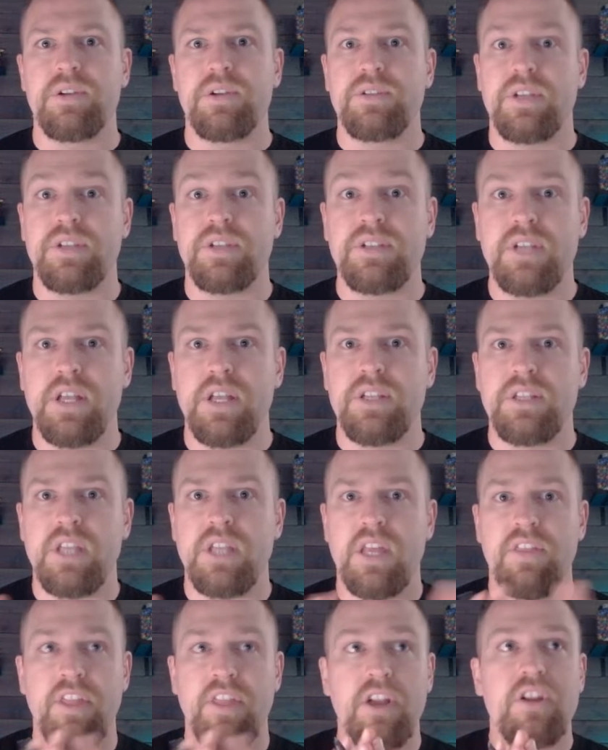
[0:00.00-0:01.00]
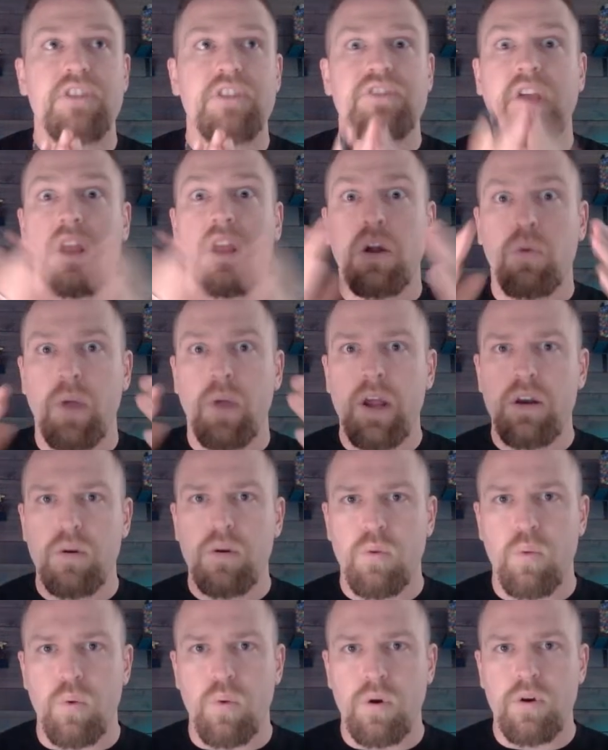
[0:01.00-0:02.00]
a sense that there is a greater
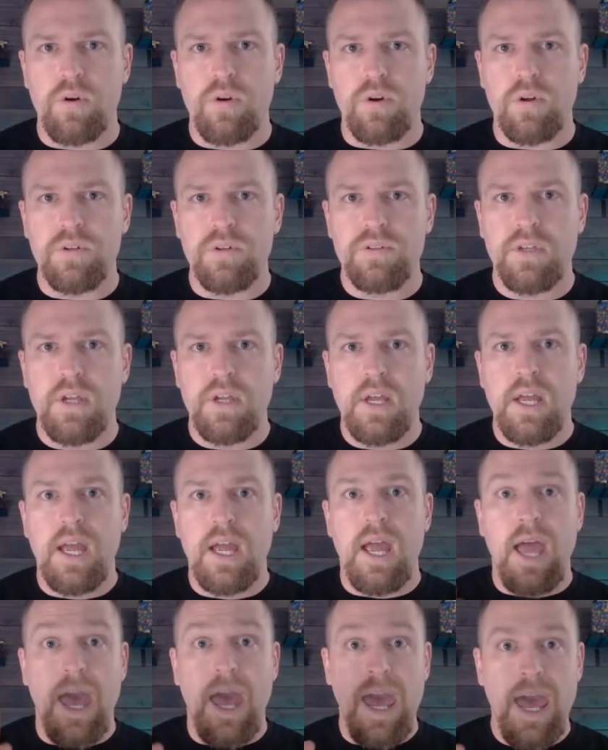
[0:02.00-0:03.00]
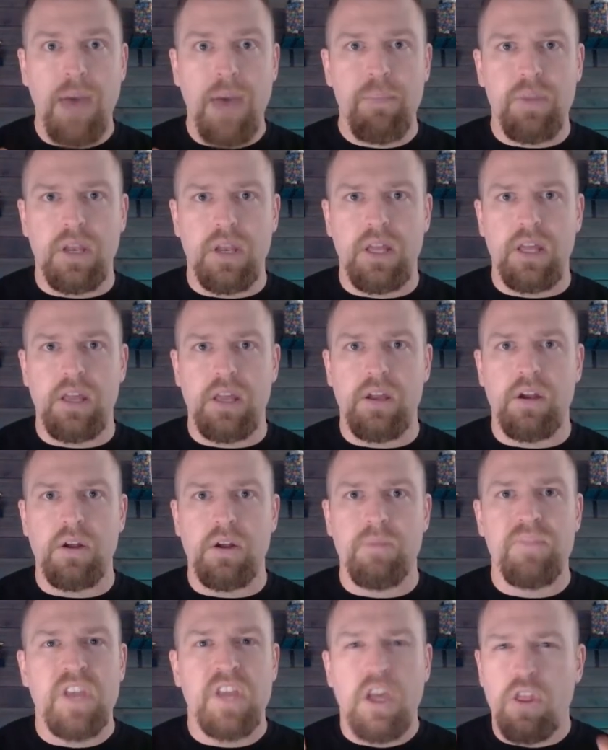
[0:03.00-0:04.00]
world happening here.
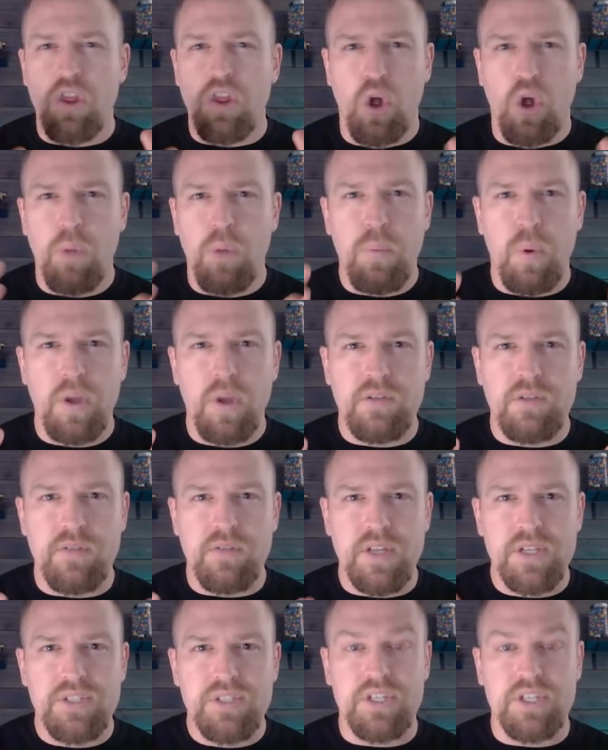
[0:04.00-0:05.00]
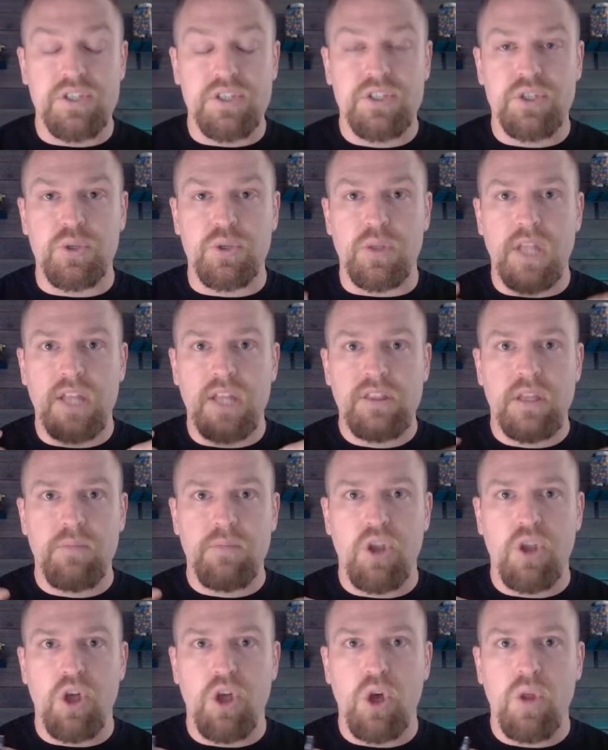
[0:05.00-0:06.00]
The whole point of this is to let them
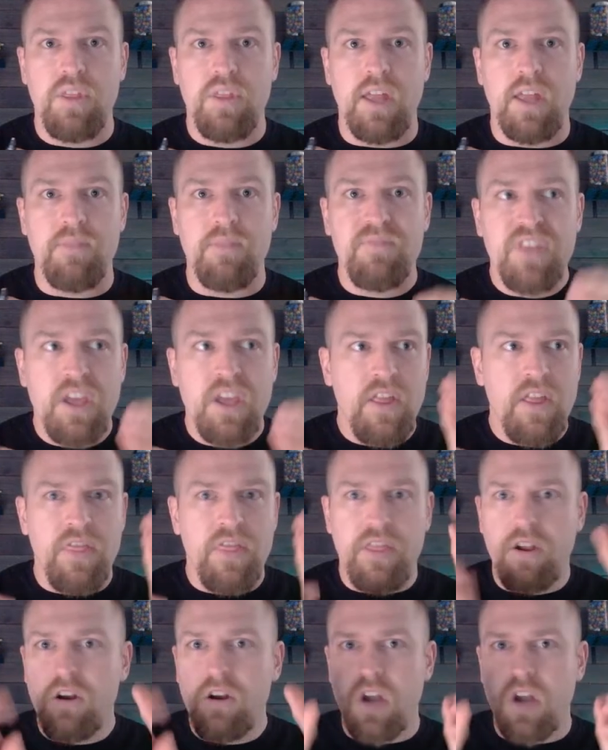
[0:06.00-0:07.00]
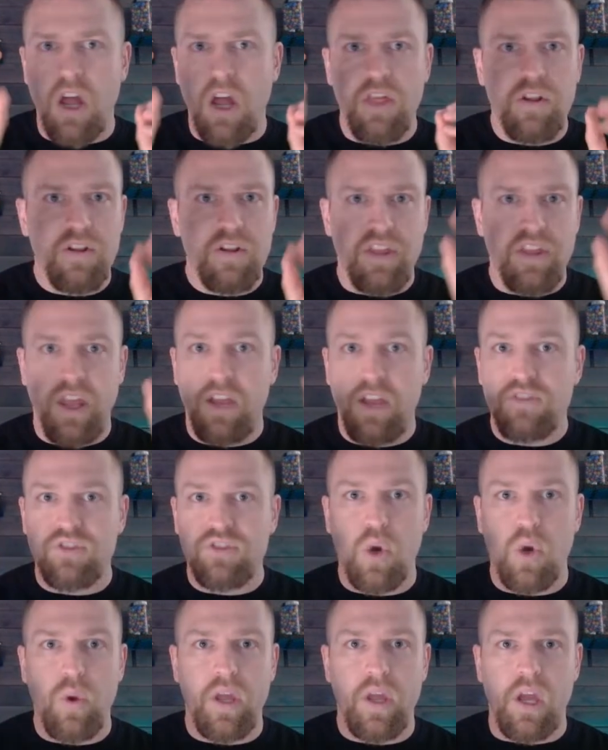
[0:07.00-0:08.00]
know that there are other things
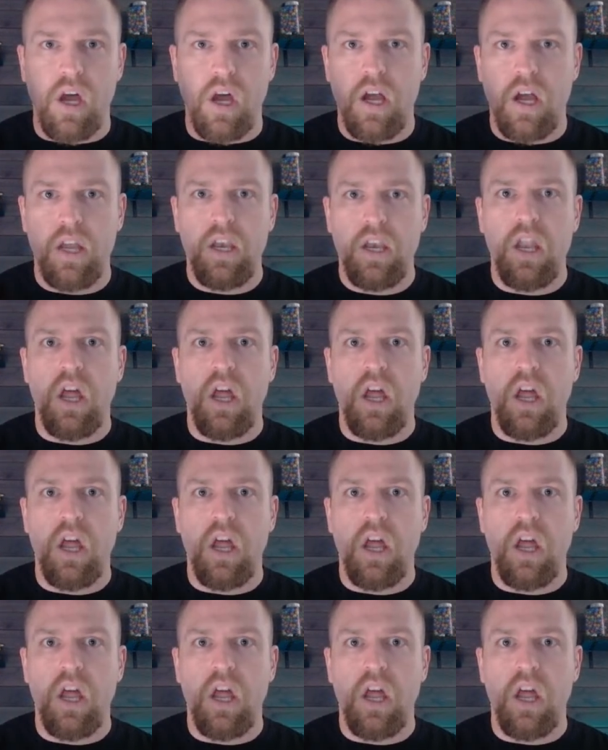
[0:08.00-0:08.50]
going on